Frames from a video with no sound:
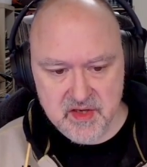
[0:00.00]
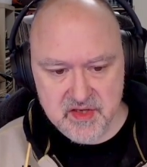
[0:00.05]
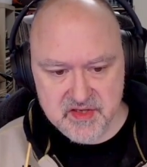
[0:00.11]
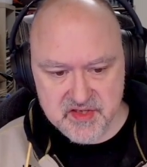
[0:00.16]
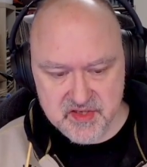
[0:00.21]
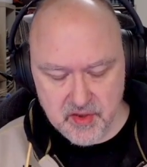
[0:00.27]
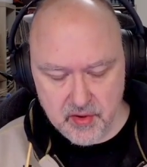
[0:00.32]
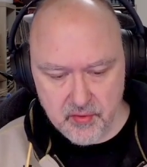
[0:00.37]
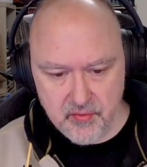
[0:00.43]

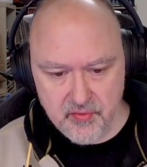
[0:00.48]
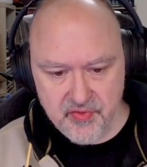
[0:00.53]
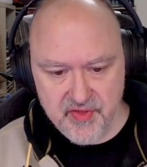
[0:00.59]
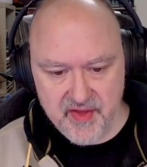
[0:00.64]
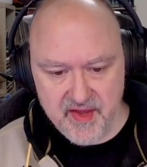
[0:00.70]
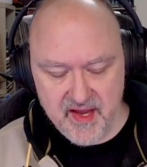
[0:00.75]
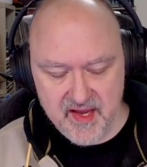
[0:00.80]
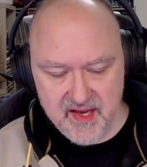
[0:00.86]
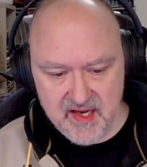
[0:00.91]
So
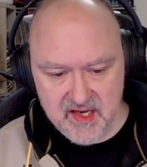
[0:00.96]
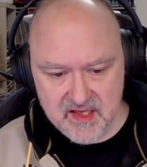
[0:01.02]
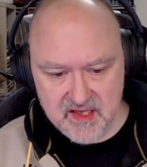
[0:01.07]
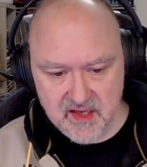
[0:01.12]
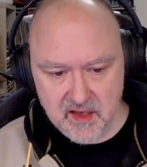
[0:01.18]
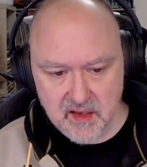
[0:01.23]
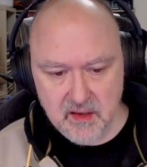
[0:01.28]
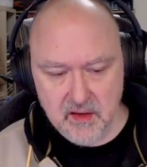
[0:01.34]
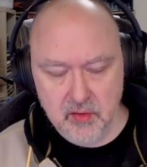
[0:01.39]
they're
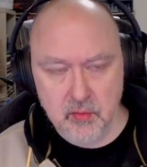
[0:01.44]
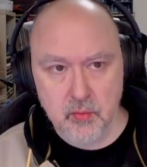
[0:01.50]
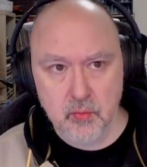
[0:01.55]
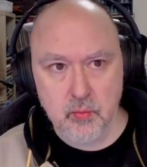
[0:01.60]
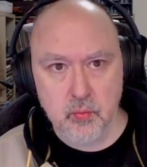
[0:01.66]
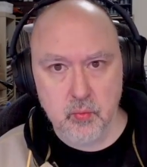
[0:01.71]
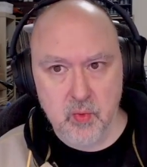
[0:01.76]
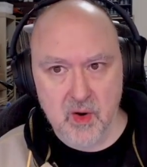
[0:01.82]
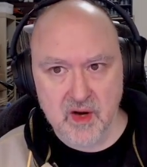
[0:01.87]
either
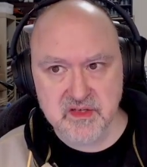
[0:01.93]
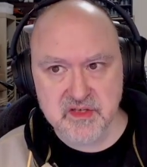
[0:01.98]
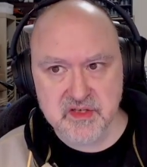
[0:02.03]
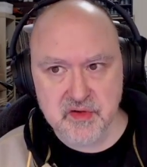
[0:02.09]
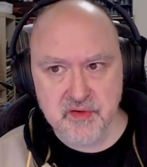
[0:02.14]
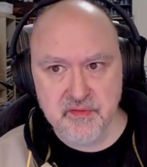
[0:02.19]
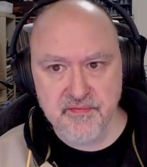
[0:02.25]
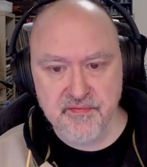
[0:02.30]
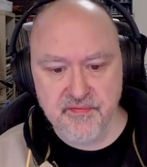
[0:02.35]
one,
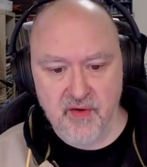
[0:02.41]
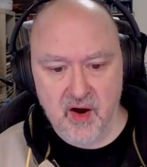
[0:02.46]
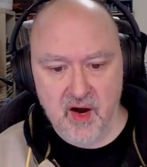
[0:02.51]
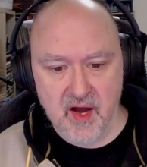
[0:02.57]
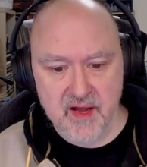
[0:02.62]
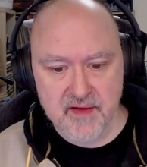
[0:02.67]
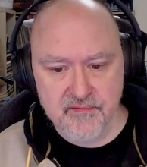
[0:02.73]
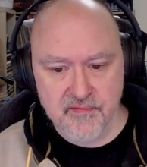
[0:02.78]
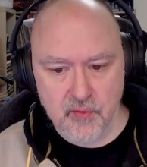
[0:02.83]
two,
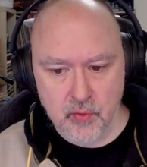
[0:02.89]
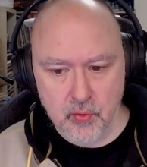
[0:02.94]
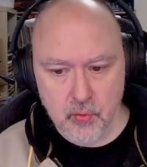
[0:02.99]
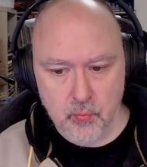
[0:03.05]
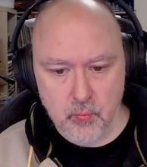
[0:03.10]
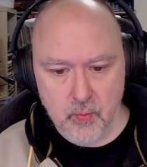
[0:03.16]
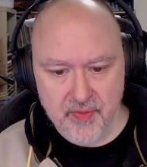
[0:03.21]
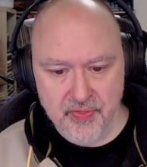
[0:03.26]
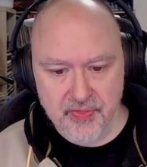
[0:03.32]
five
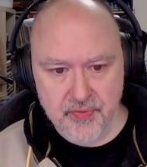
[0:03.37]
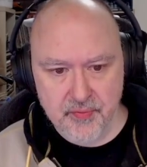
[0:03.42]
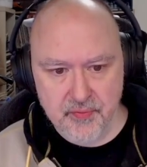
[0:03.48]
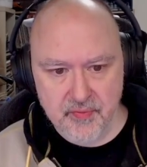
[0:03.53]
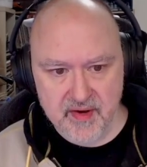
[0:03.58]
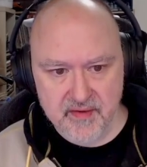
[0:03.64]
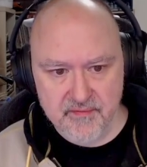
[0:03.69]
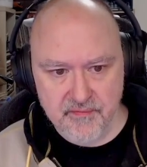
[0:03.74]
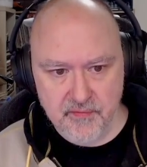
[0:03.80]
or one,
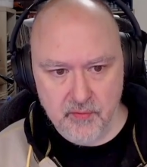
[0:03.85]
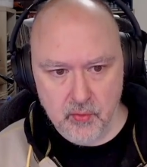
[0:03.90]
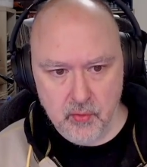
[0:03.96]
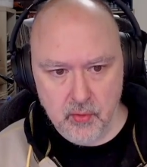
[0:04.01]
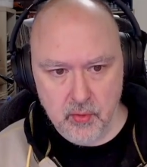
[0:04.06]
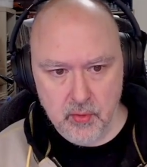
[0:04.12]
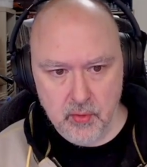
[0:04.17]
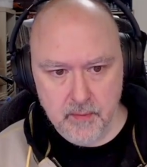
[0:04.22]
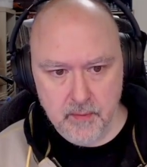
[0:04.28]
three, four.